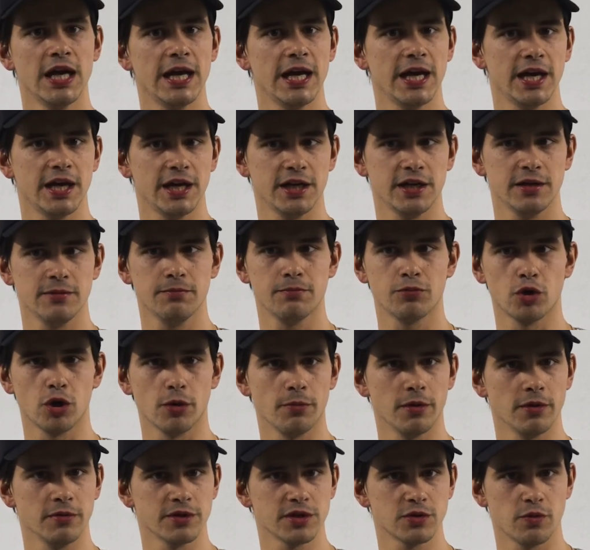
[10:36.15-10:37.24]
had
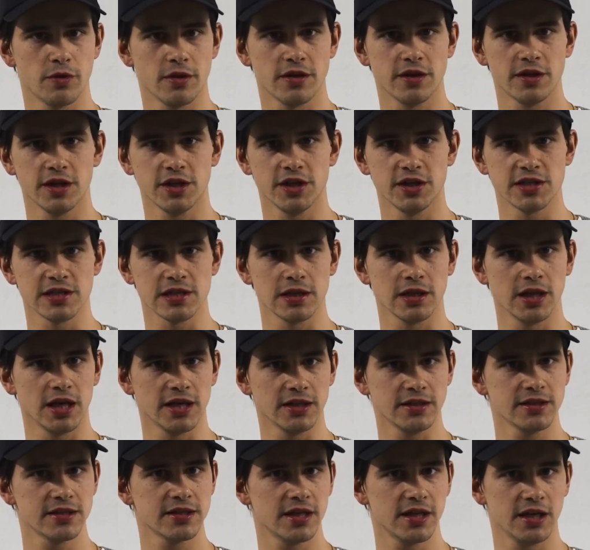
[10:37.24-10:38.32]
problems with his
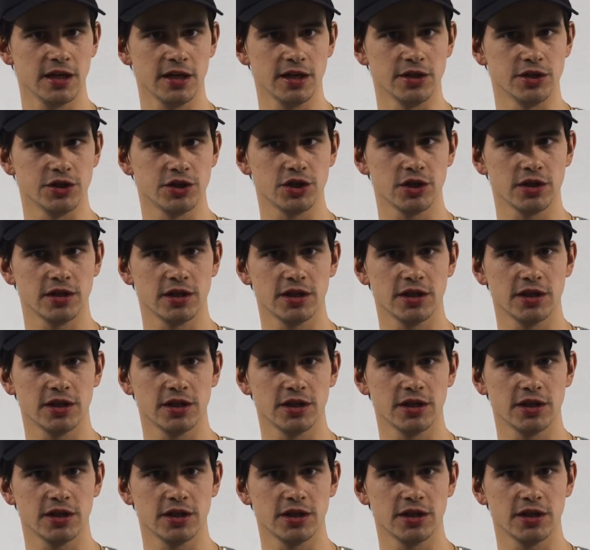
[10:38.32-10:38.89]
lutz edge.